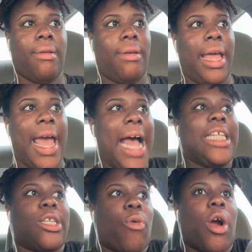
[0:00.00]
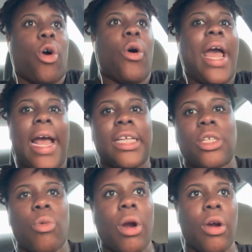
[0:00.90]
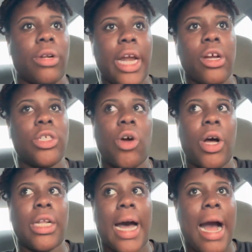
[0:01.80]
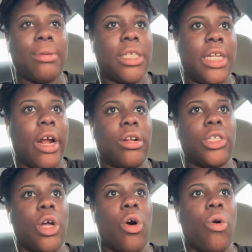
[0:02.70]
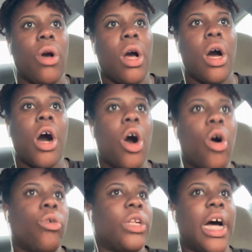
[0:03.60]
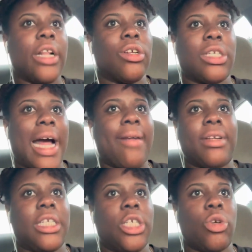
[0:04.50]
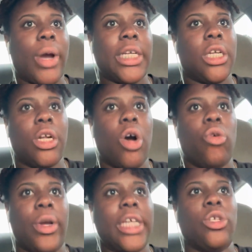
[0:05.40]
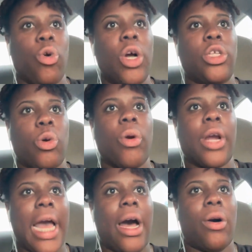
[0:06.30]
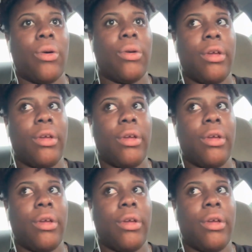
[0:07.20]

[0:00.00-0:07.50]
it has to work, or it has to work. There's no other options. There's no, oh, the other side of the situation. No, it's going to work out.